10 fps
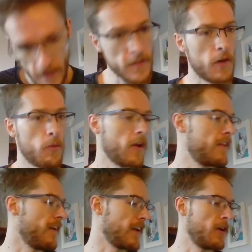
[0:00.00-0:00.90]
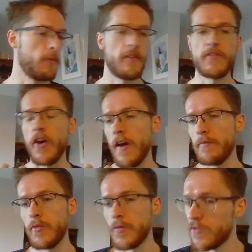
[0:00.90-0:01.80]
So I want to take a little bit of time
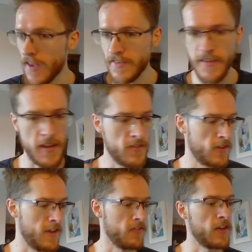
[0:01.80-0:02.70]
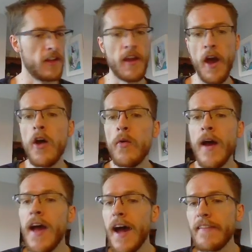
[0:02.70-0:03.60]
to assess it, to give it a go,
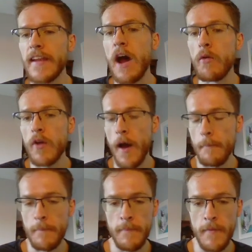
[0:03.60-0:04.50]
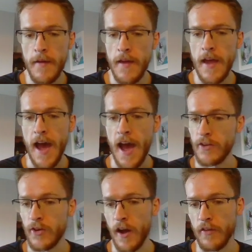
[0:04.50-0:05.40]
and then I'll come at
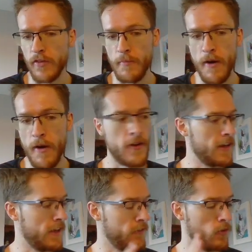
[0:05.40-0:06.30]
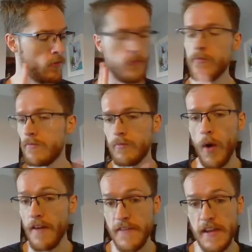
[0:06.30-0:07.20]
you guys tomorrow and give you what I
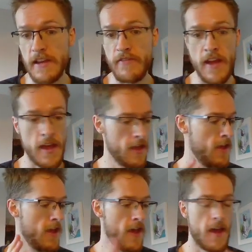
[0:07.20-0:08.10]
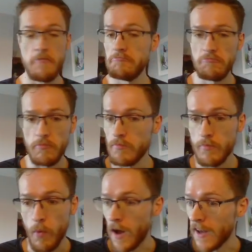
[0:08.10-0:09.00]
think of it,
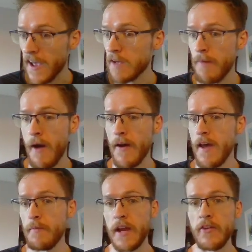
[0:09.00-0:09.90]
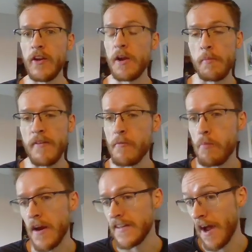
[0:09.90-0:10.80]
what I like about it, and we can do a little bit of a
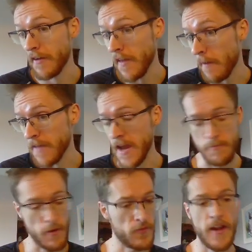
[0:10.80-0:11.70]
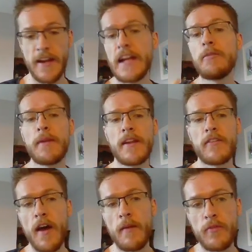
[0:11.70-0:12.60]
breakdown of the update. But obviously, I need a little bit of
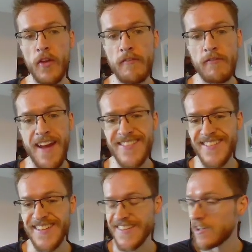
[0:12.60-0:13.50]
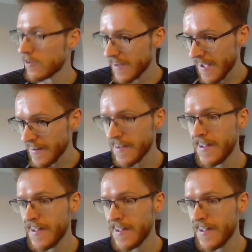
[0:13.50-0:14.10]
time to invest into looking at it.